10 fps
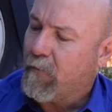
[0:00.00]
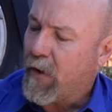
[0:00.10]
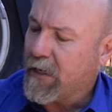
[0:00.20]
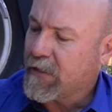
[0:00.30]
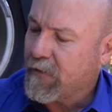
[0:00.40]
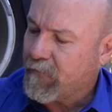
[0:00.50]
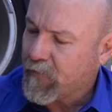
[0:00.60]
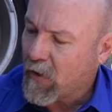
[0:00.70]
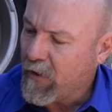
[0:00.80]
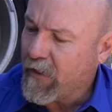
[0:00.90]
but
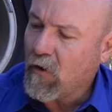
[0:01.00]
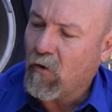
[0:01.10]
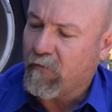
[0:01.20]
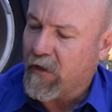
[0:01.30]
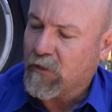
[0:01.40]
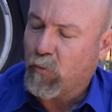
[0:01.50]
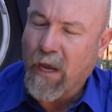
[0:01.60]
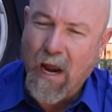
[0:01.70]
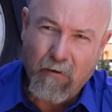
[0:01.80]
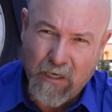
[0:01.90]
within all of this, we
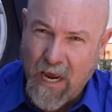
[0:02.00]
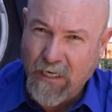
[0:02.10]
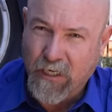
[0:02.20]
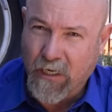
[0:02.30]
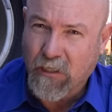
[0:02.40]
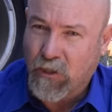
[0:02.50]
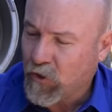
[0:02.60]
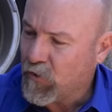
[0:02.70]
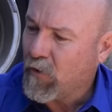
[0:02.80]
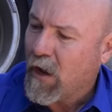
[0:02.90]
are attaching it
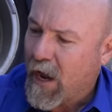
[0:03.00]
to